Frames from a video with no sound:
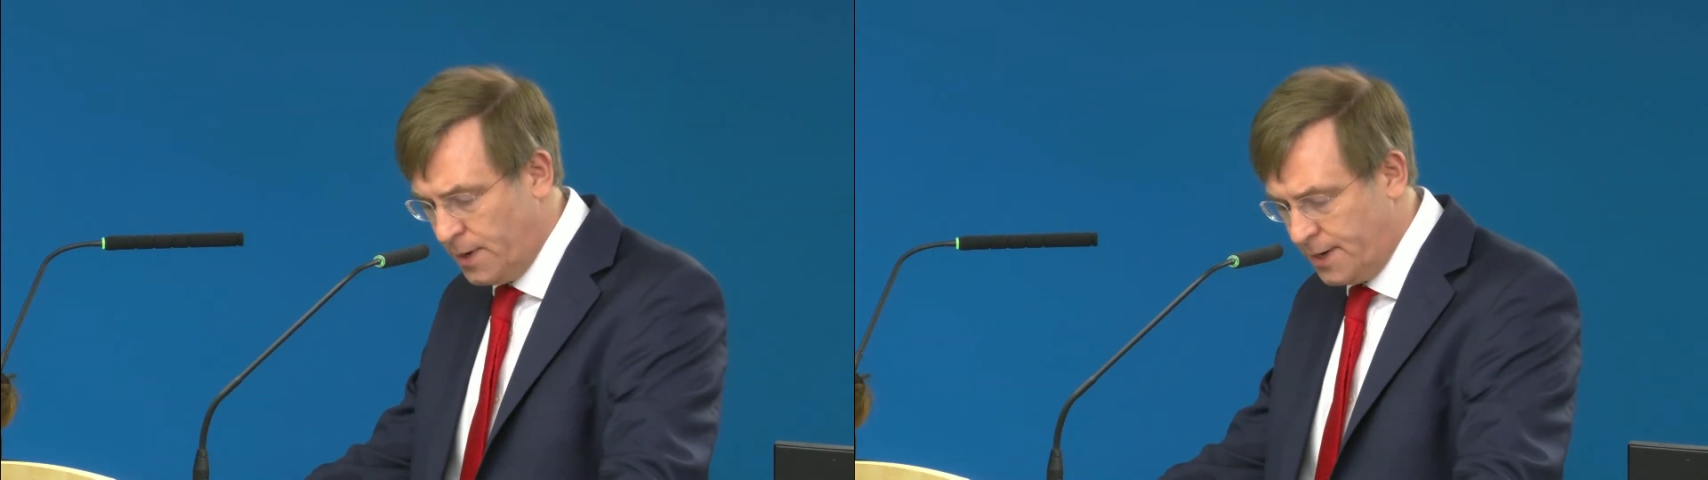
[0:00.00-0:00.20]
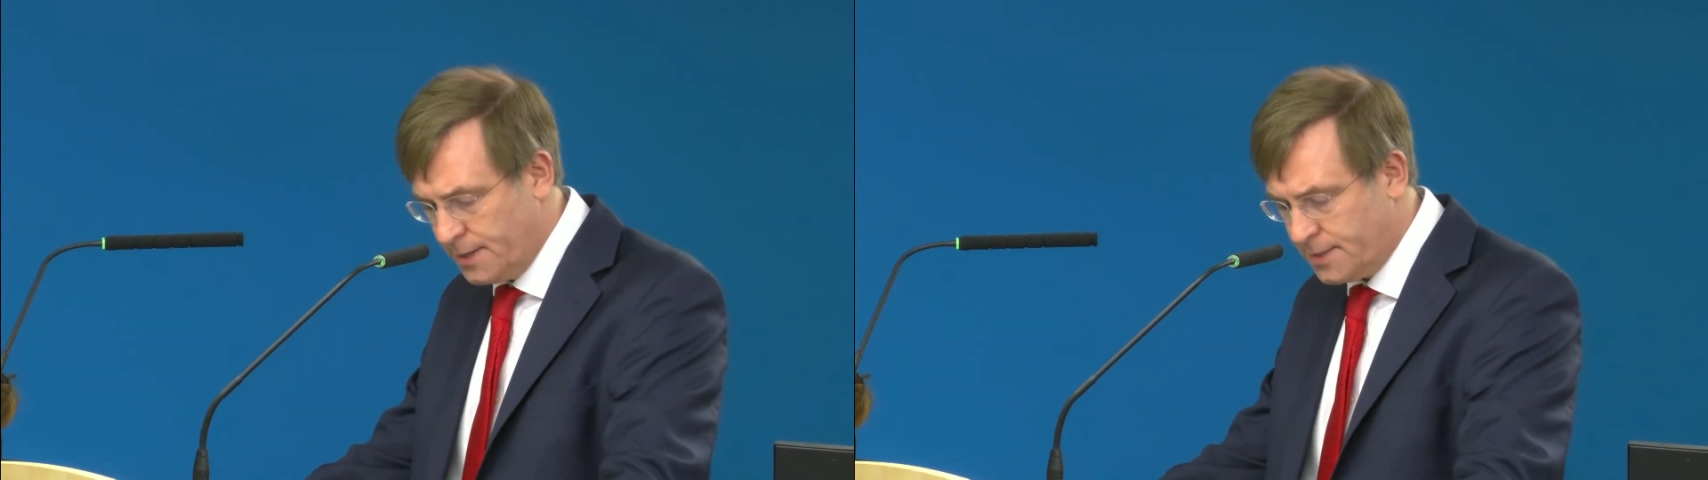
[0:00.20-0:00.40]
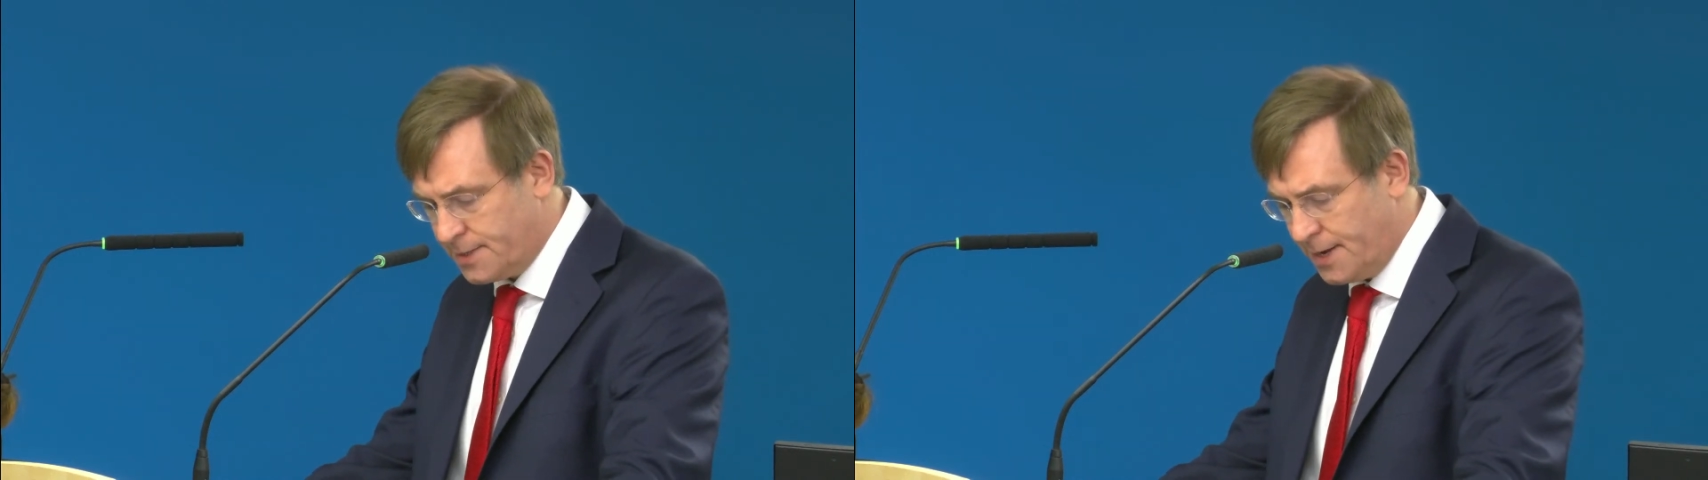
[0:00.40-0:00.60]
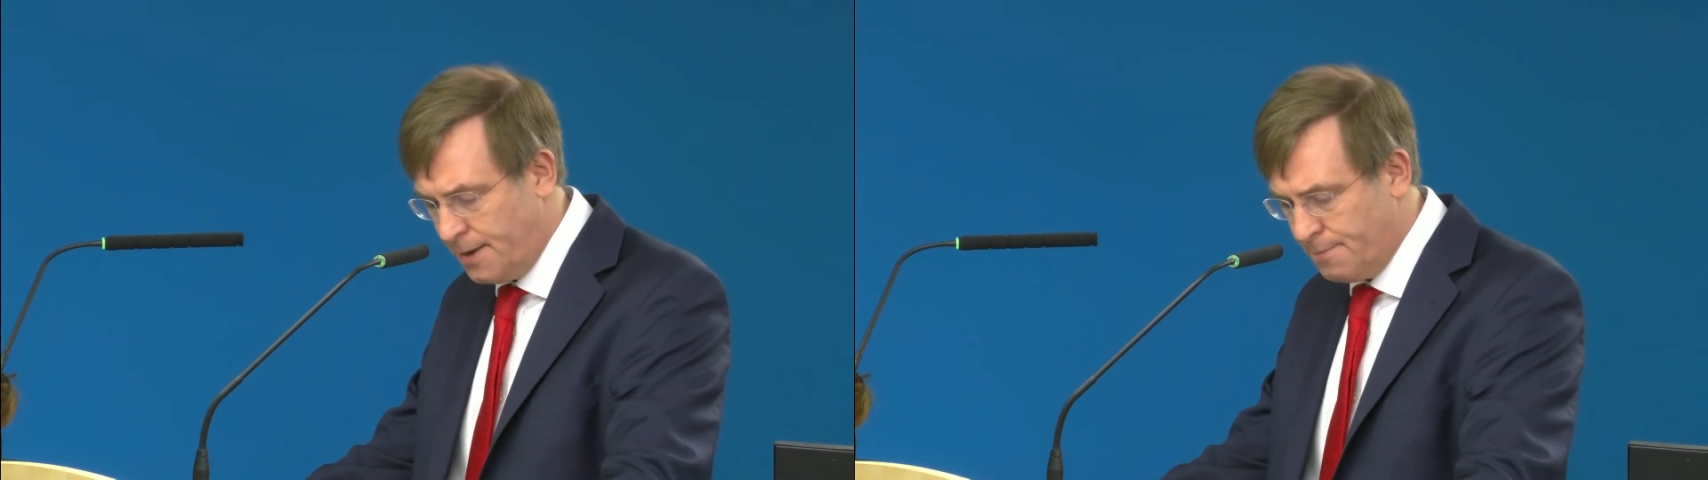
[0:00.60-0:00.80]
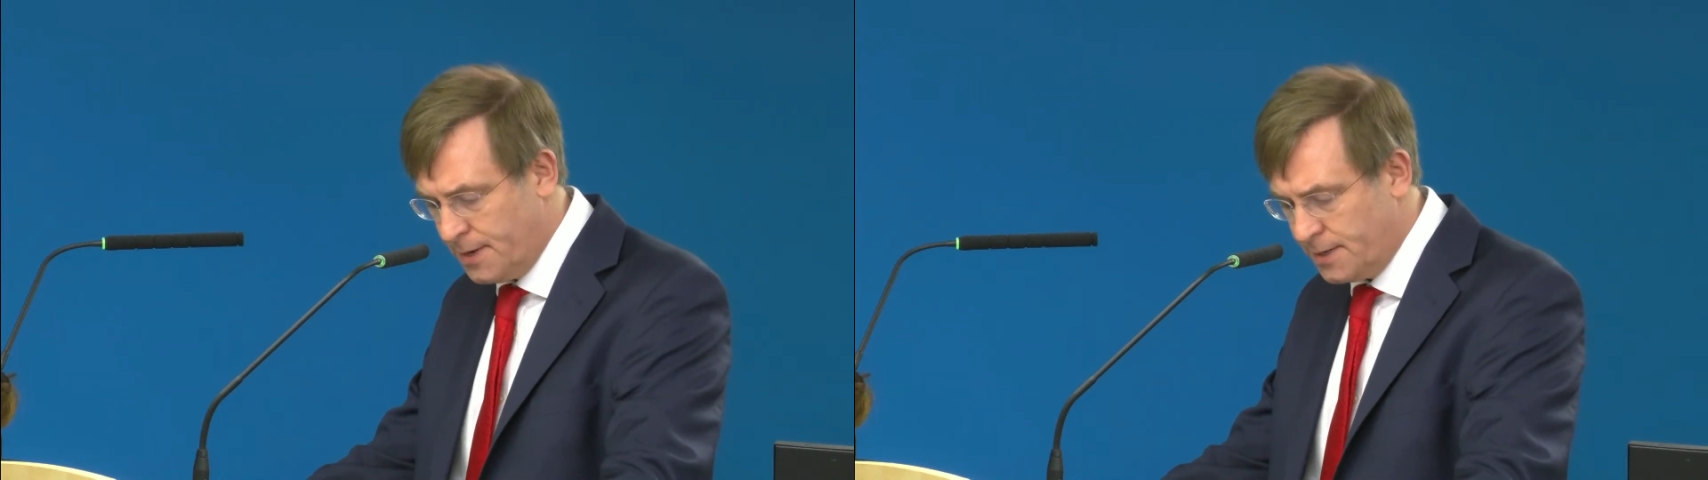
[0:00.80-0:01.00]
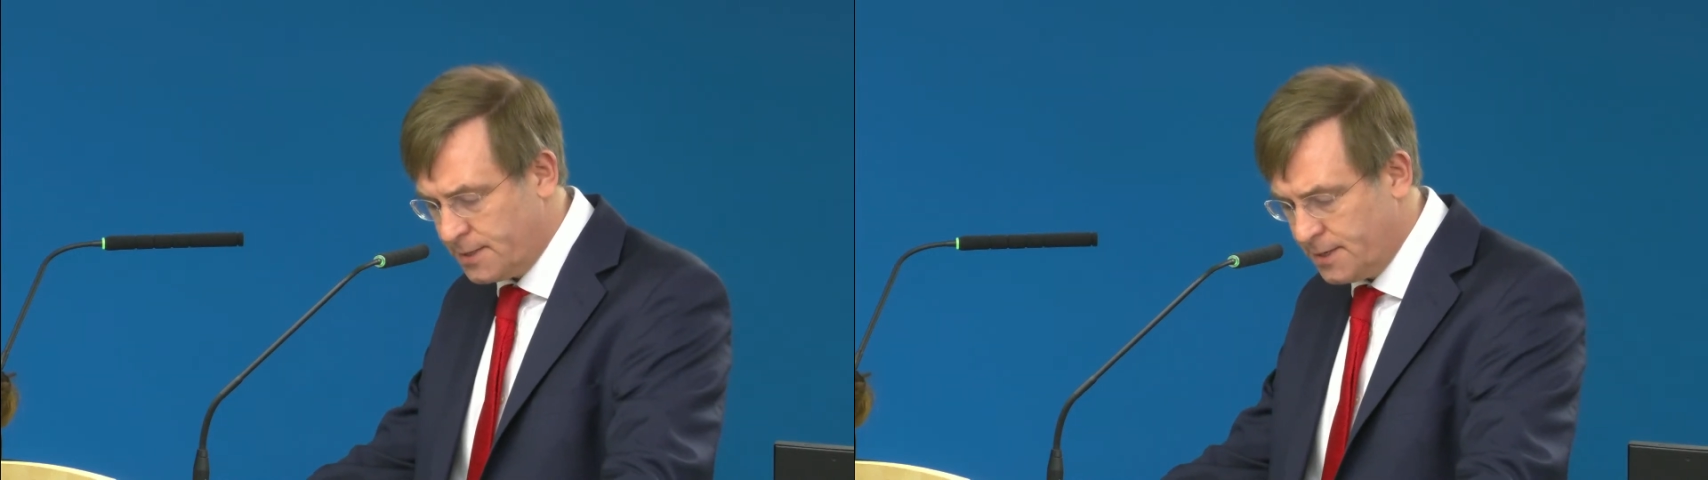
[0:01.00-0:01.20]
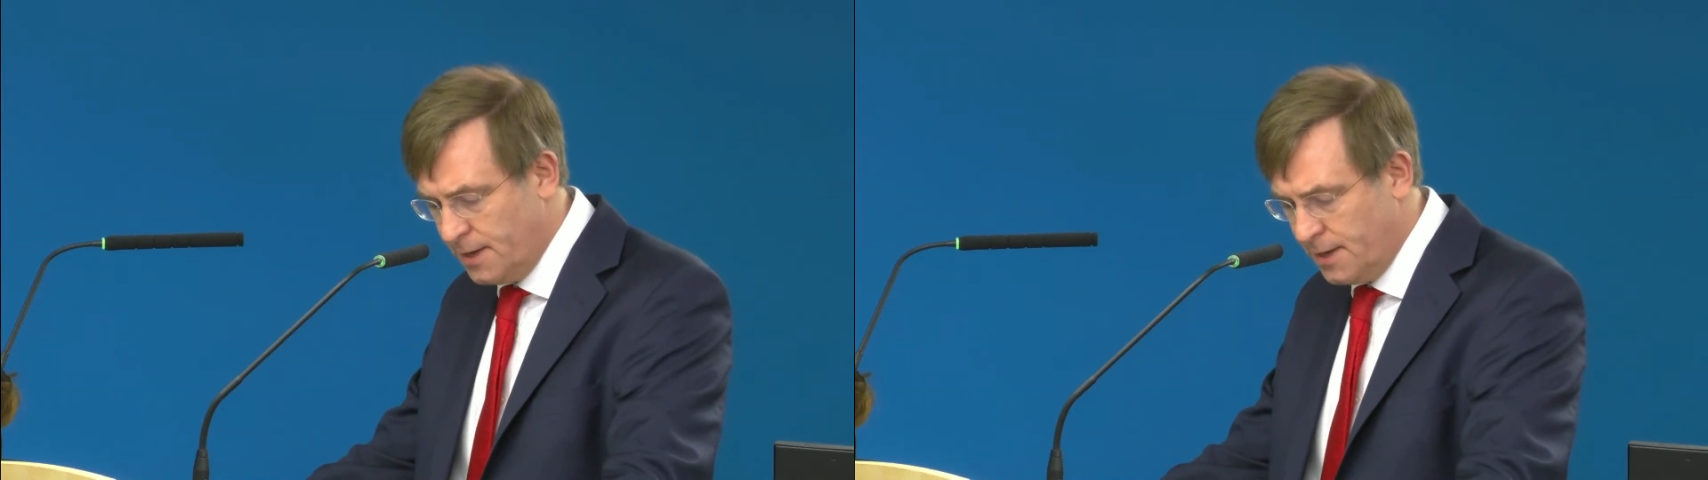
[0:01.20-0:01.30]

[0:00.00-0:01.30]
witness statement,